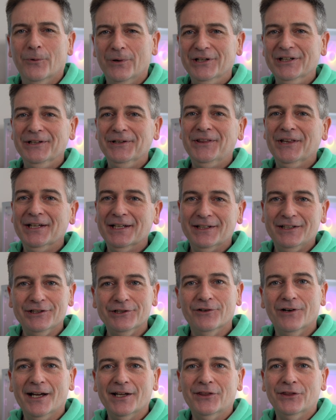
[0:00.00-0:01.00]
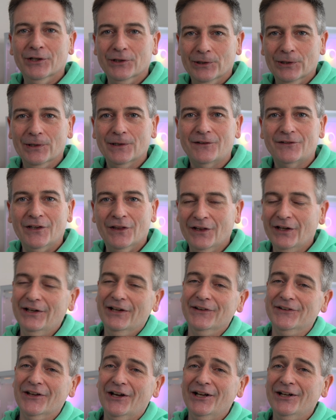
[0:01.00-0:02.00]
do you think? Do you like the looks and the
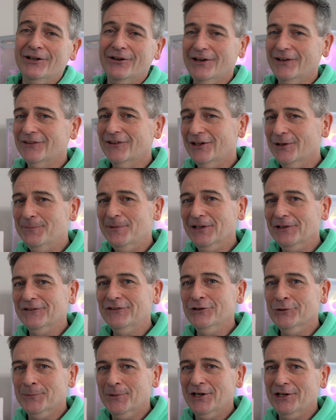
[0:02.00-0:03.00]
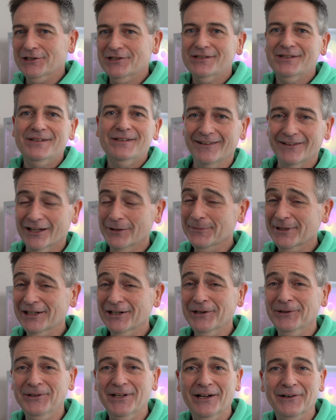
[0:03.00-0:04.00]
design, or is it a bit too much? Let me know
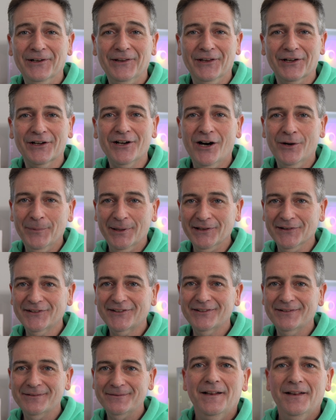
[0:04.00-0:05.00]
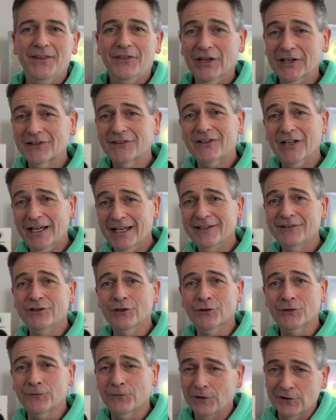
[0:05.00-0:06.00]
down in the comments. Thanks to Asus
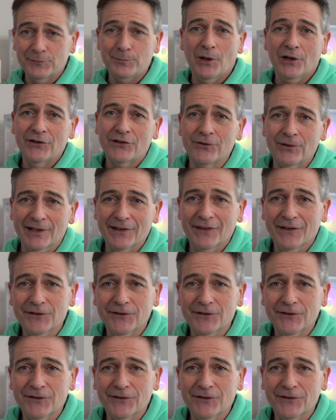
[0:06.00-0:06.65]
for sponsoring this